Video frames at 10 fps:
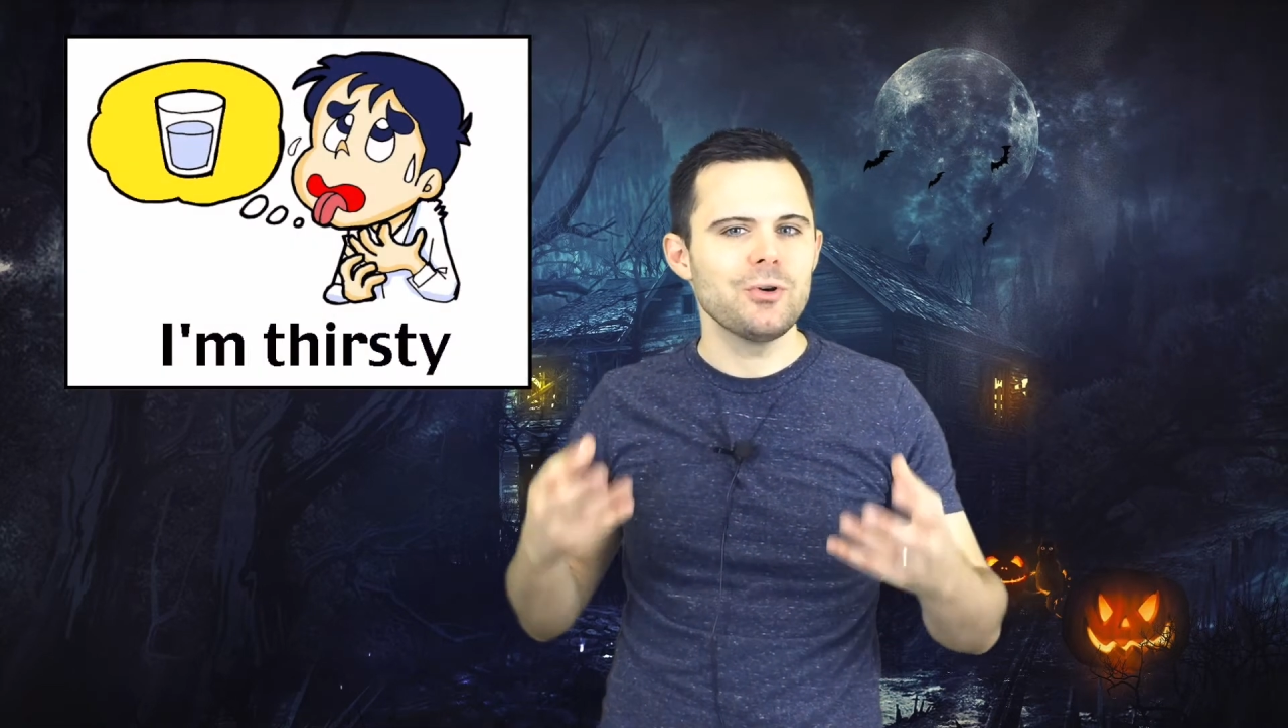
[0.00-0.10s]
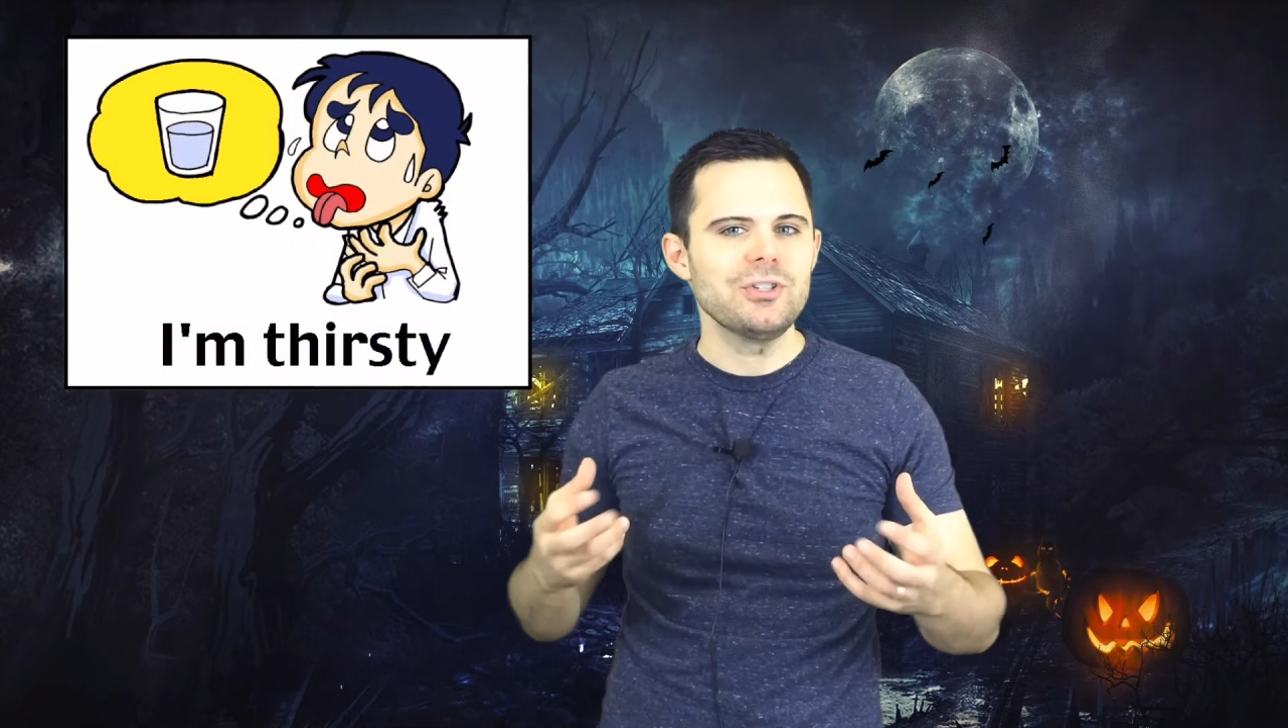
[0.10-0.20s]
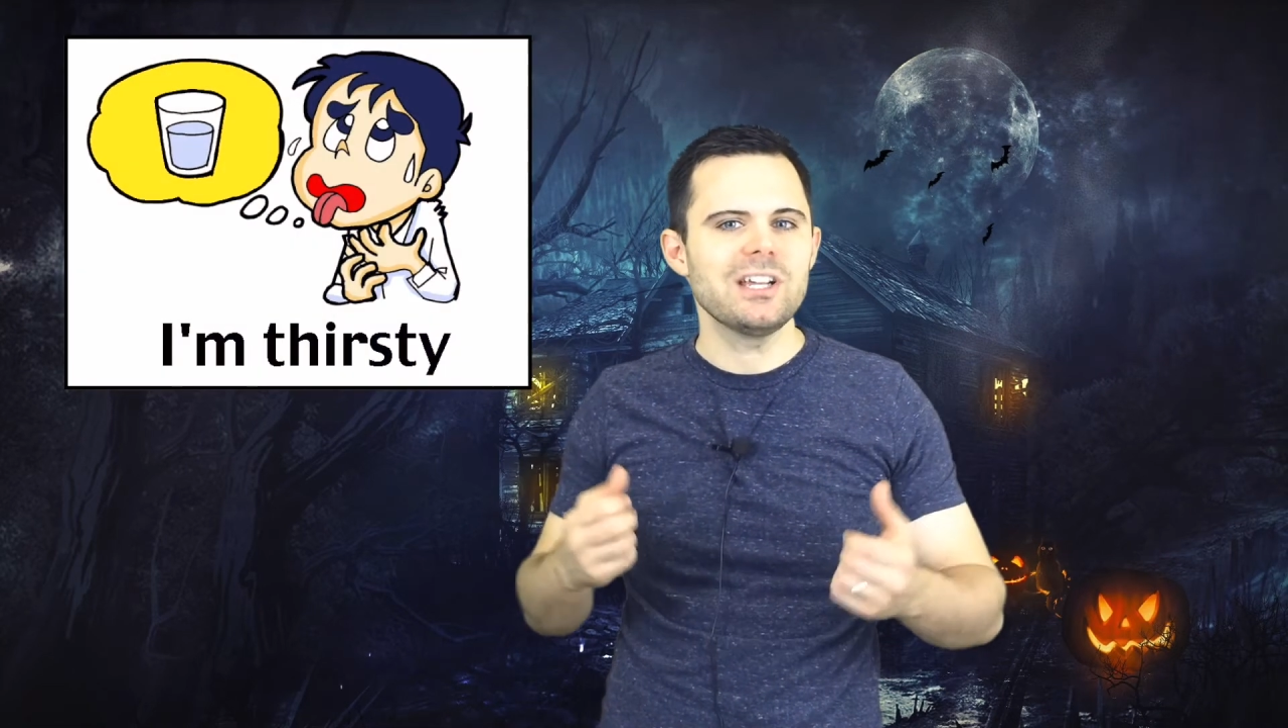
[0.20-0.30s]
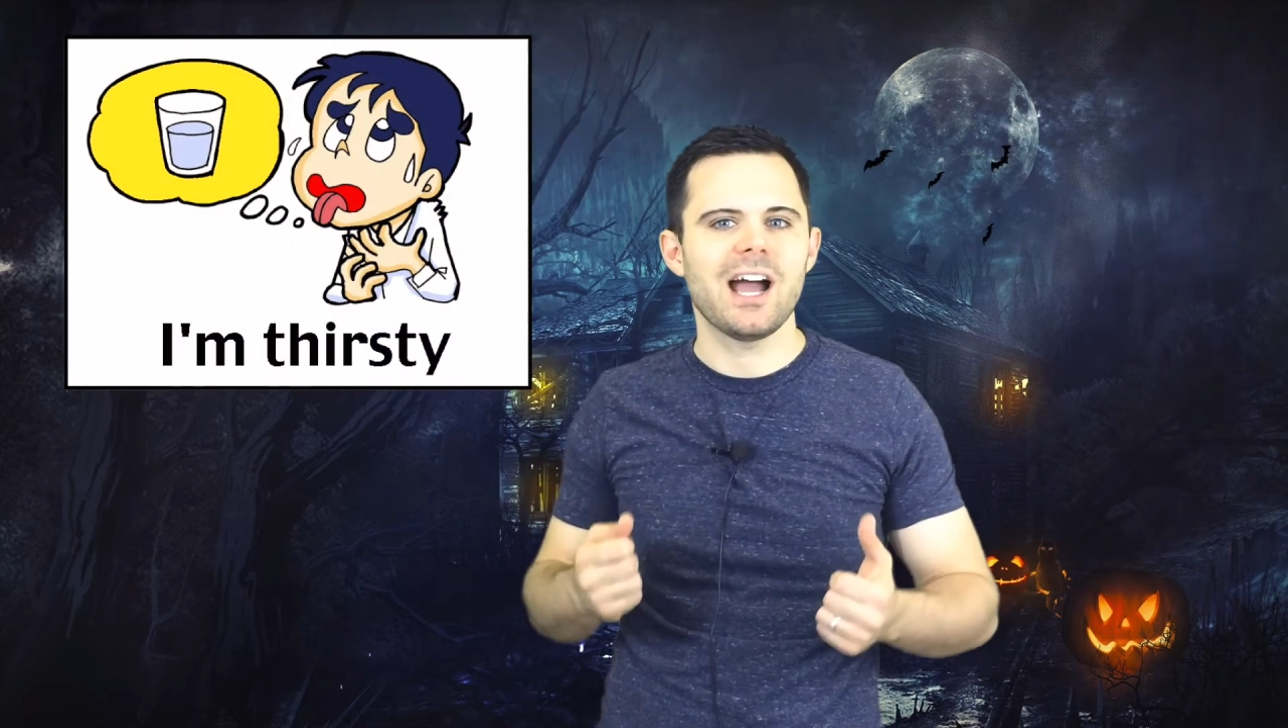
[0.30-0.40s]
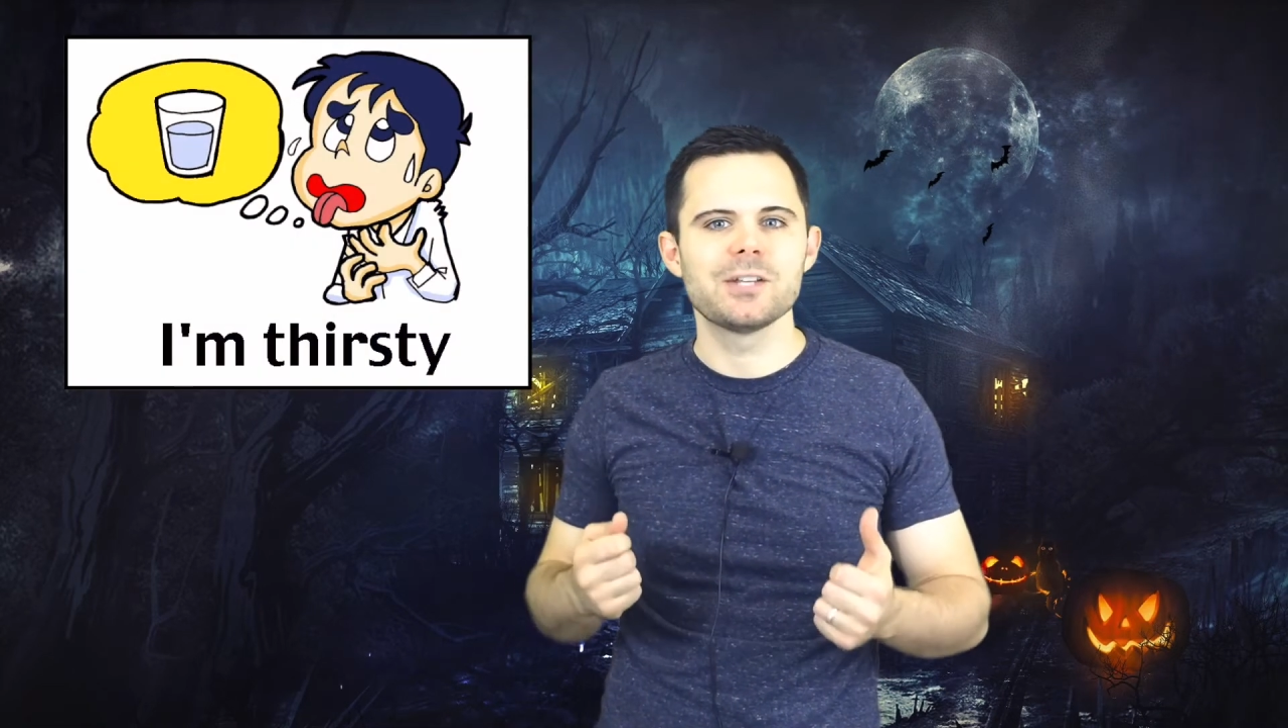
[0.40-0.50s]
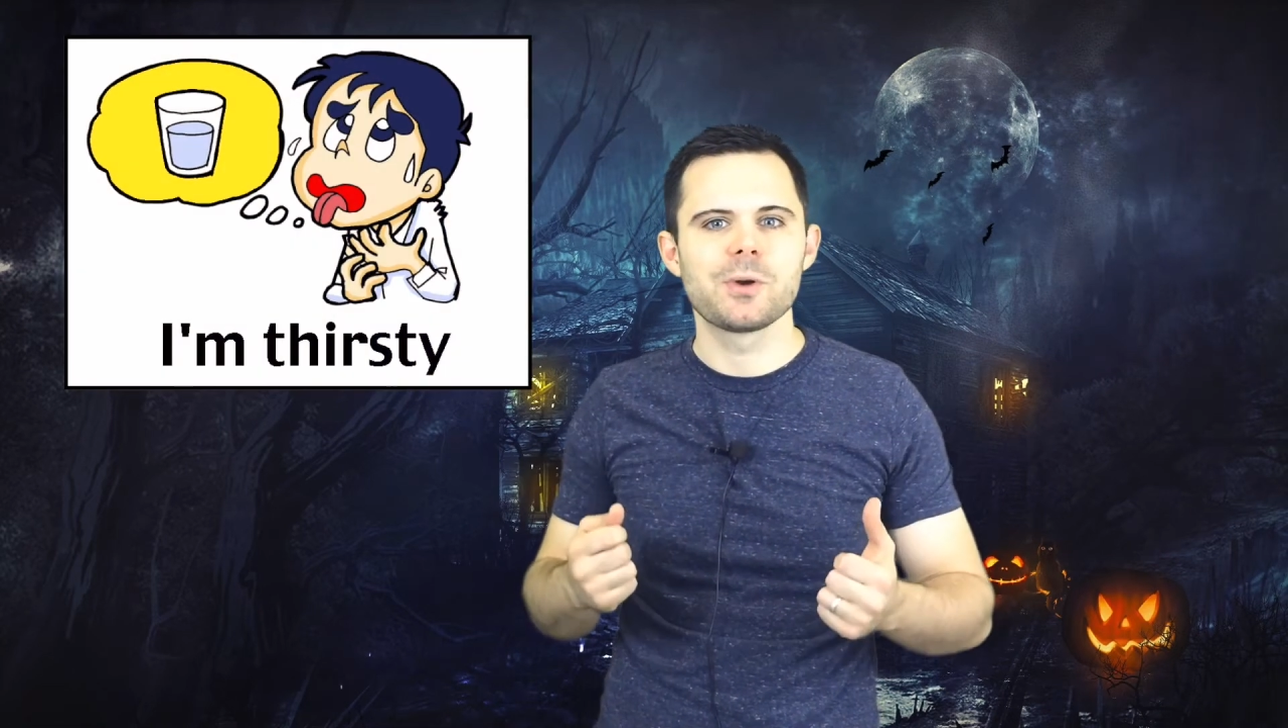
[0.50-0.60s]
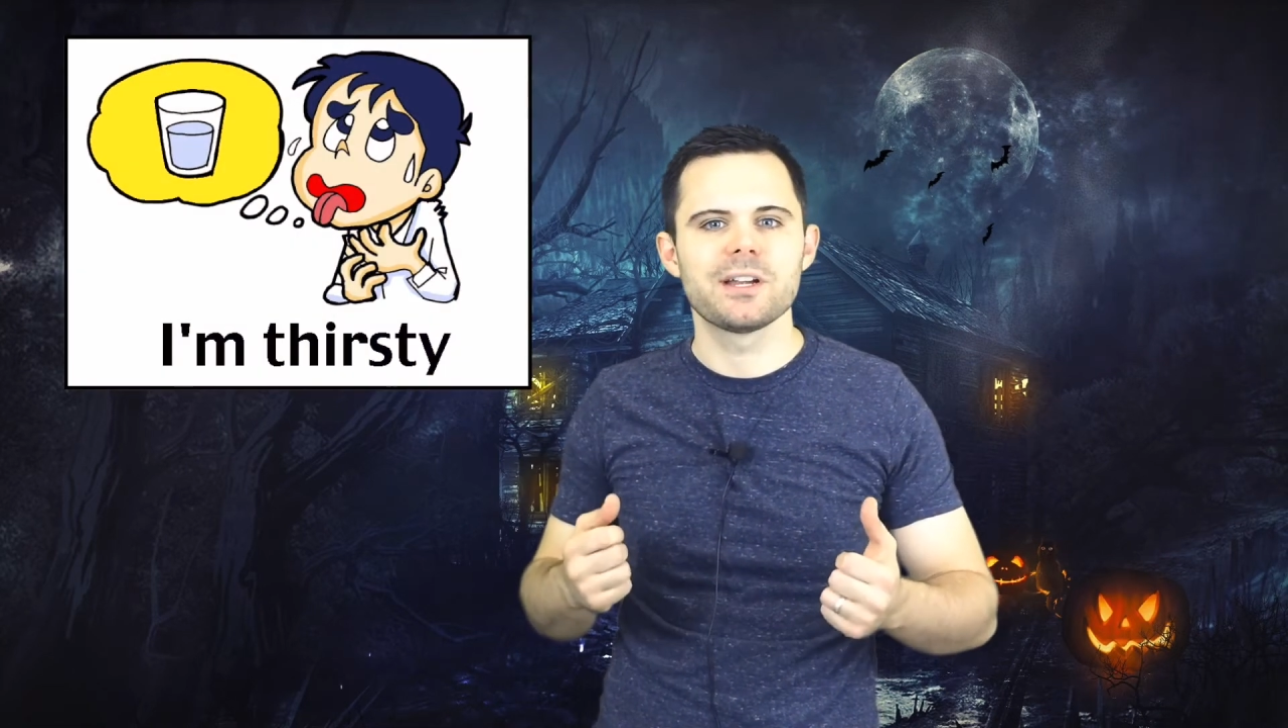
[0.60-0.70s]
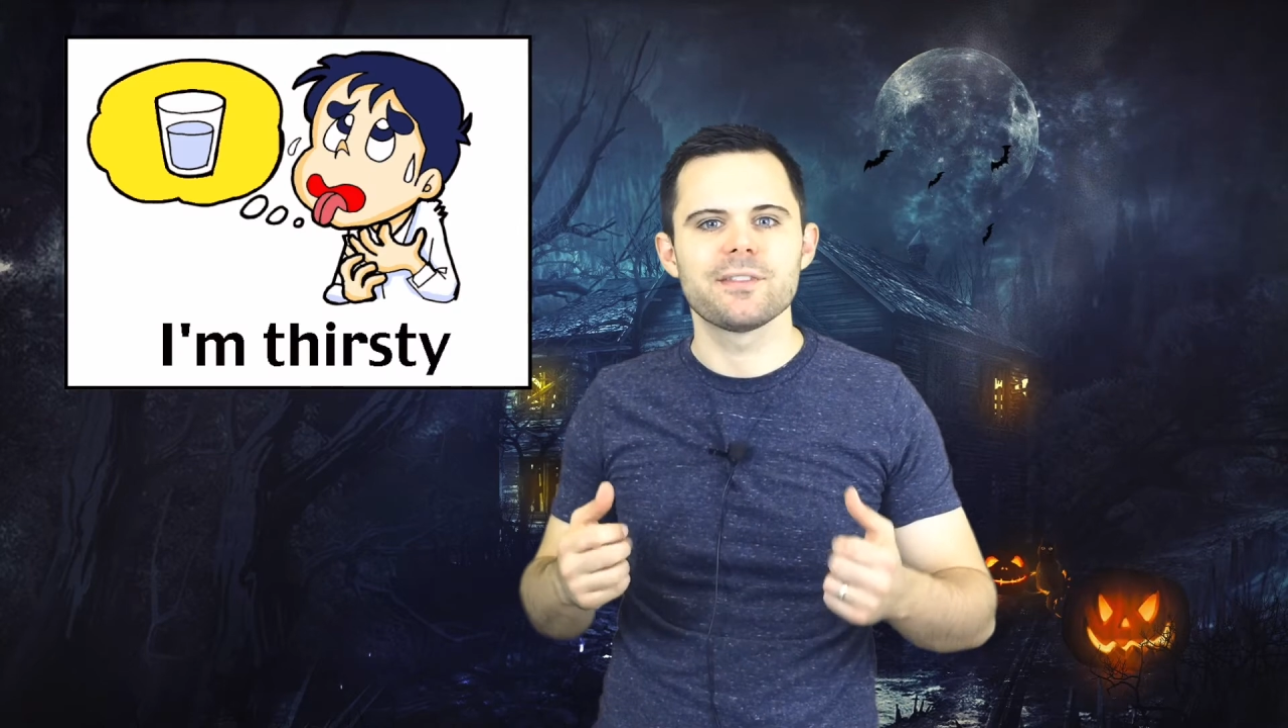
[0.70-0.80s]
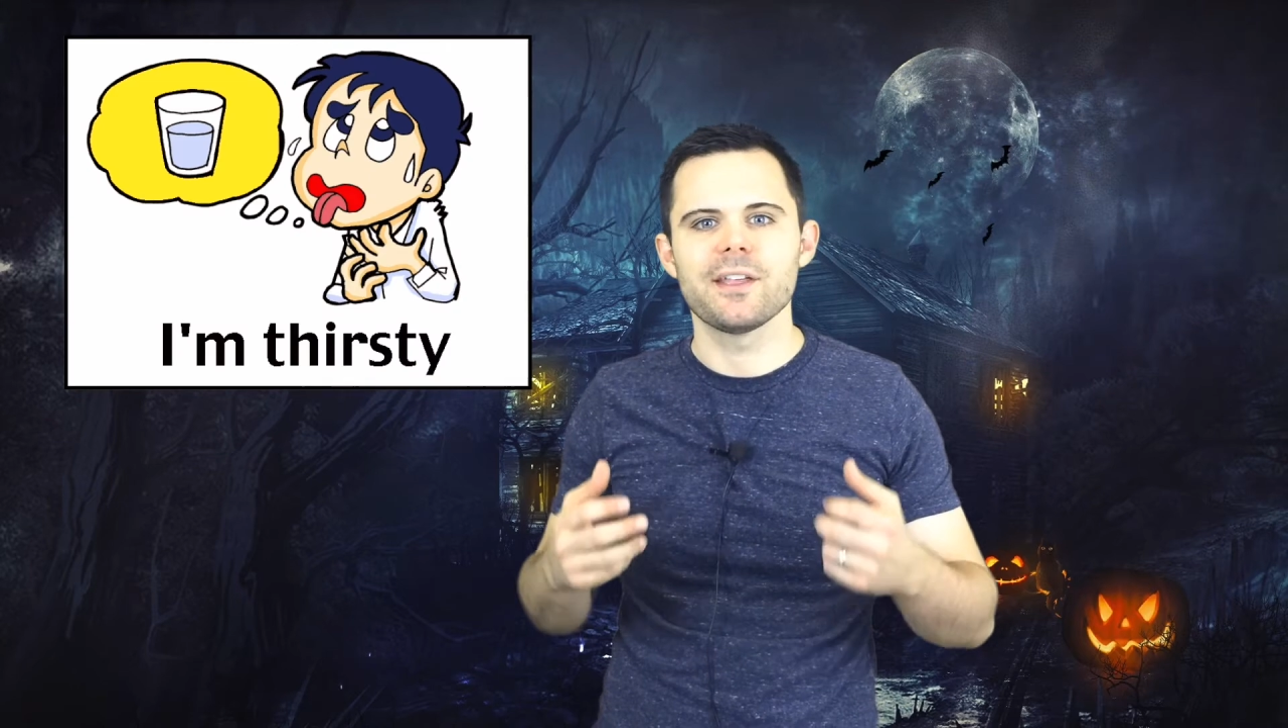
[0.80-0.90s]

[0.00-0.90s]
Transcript: dehydrated